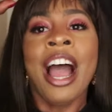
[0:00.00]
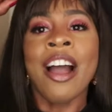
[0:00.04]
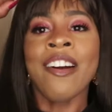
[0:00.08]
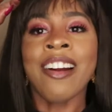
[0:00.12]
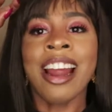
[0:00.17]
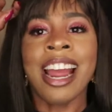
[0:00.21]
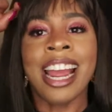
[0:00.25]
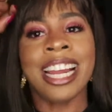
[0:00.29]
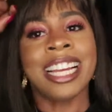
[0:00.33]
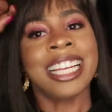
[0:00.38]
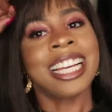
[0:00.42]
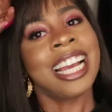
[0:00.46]

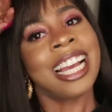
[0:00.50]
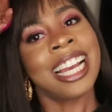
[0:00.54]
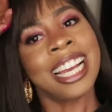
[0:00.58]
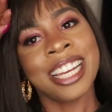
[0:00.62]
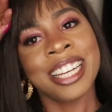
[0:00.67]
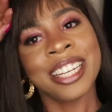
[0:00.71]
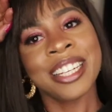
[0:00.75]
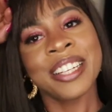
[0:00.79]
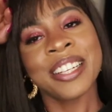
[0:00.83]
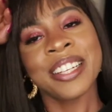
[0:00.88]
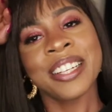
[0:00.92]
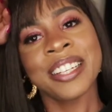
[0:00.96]
right.
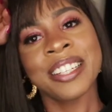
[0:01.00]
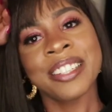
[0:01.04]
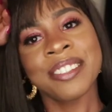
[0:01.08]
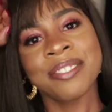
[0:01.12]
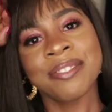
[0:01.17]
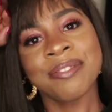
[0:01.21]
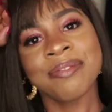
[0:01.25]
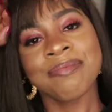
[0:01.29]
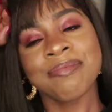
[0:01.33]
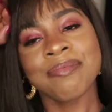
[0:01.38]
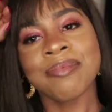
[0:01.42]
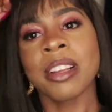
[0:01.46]

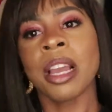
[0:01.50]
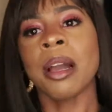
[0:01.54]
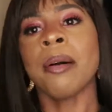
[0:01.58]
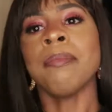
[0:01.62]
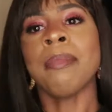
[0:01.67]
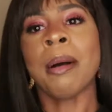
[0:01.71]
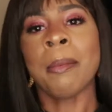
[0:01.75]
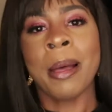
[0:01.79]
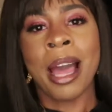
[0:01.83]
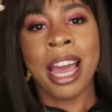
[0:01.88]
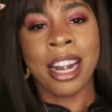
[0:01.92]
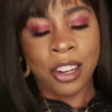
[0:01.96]

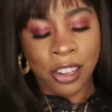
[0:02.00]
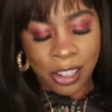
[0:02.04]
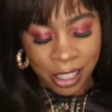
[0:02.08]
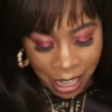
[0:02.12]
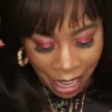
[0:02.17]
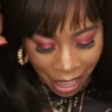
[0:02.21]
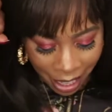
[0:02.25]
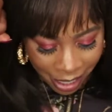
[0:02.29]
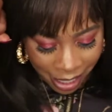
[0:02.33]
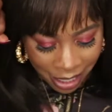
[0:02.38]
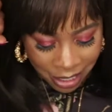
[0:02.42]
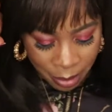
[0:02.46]
My battery
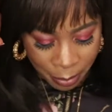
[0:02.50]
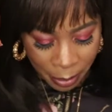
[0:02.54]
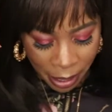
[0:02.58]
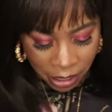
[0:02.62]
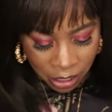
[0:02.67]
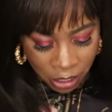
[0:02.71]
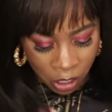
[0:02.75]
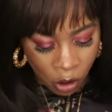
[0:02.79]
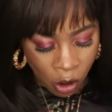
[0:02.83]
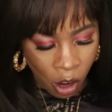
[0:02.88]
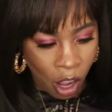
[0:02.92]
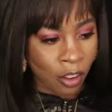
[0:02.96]
light is
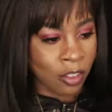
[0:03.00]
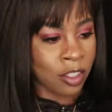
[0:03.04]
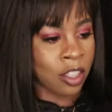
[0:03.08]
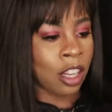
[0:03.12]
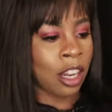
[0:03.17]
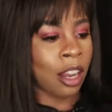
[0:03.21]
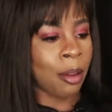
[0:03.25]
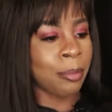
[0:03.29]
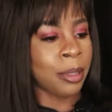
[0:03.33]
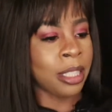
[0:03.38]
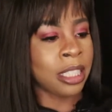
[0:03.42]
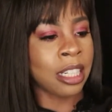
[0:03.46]
about to go off,
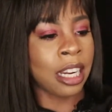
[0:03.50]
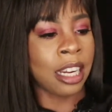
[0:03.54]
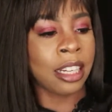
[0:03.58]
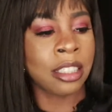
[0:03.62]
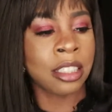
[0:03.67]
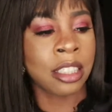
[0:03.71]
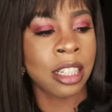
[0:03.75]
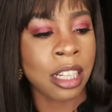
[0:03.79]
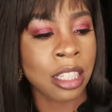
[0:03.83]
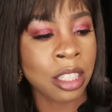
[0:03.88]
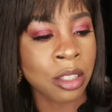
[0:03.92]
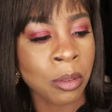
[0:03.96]
so let me
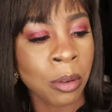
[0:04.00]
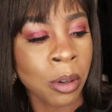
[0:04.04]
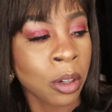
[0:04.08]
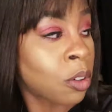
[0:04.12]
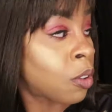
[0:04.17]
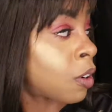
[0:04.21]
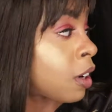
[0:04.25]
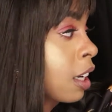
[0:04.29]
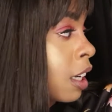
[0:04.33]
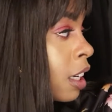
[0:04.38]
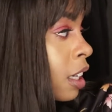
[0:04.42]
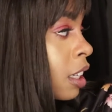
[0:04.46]
change this real
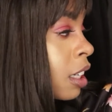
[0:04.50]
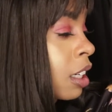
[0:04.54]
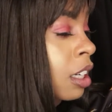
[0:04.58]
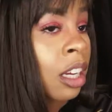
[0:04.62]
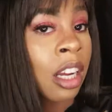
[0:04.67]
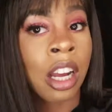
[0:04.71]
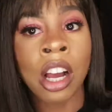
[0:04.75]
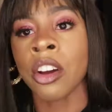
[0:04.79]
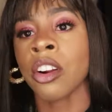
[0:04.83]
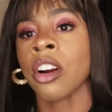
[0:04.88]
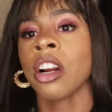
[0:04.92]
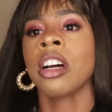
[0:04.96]
quick.
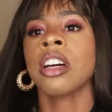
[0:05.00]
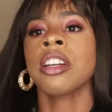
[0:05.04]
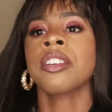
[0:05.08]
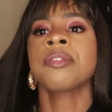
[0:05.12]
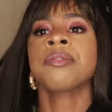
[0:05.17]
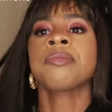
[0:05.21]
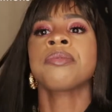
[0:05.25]
Hold on.